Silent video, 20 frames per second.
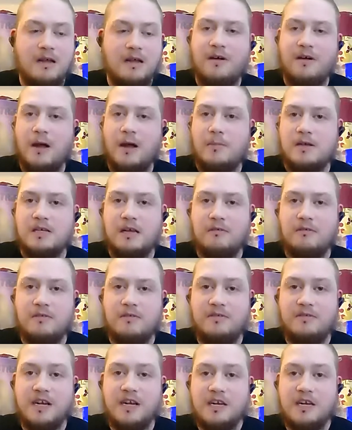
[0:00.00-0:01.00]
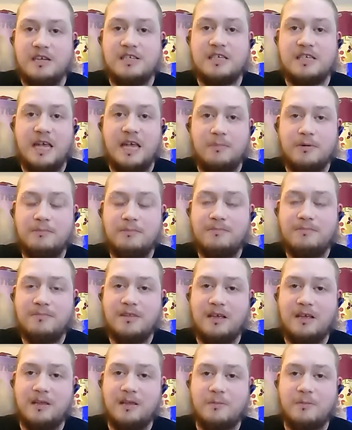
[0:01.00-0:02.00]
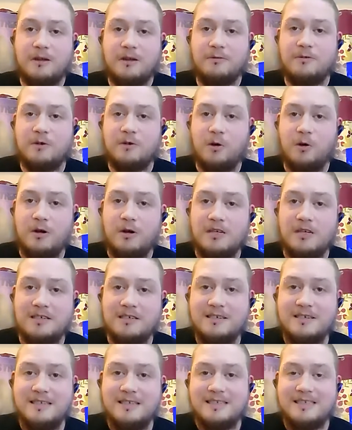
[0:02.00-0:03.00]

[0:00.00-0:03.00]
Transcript: I find myself living in a skip at the back of Curry's,